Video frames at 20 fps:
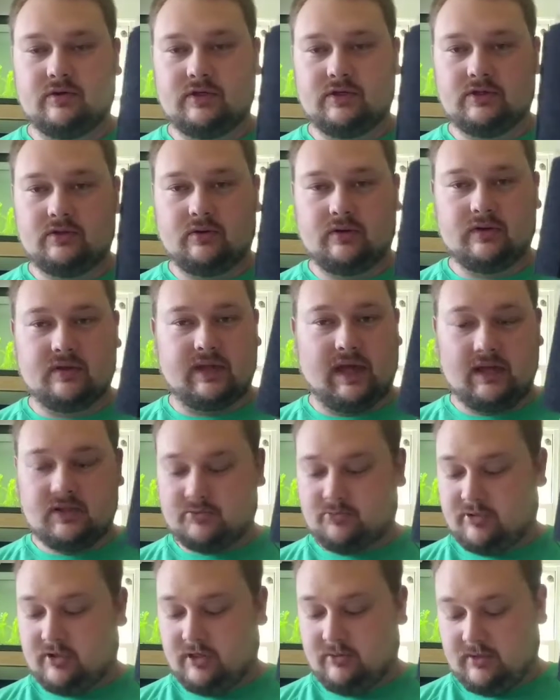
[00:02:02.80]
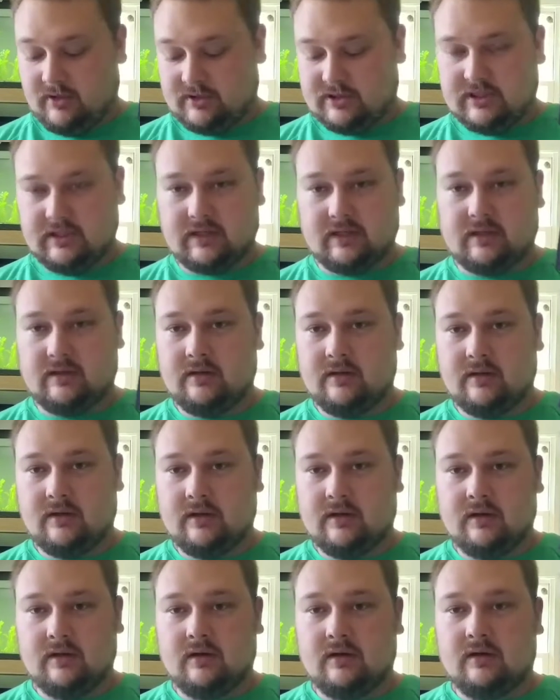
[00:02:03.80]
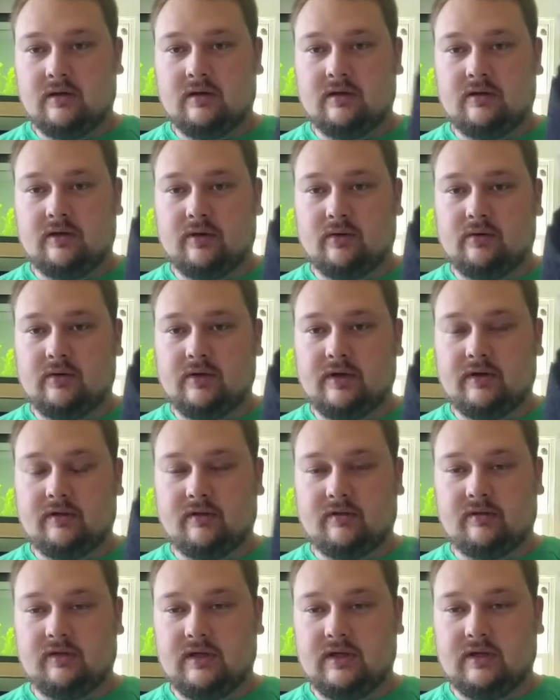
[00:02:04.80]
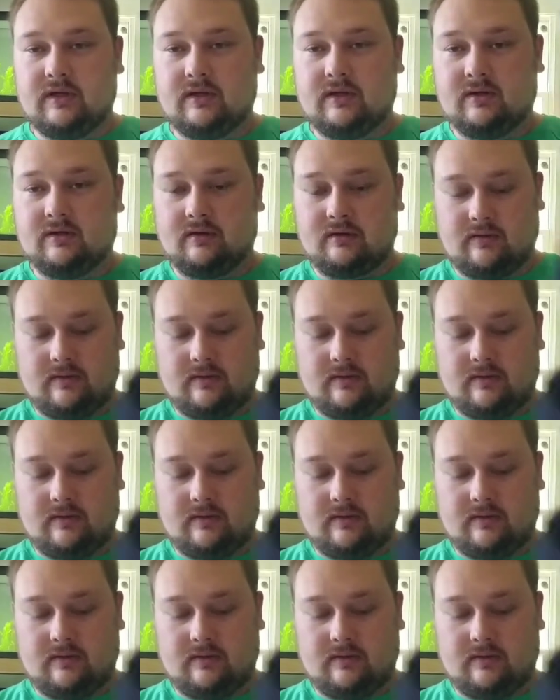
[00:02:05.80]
short, that's pretty much it. The only other thing in here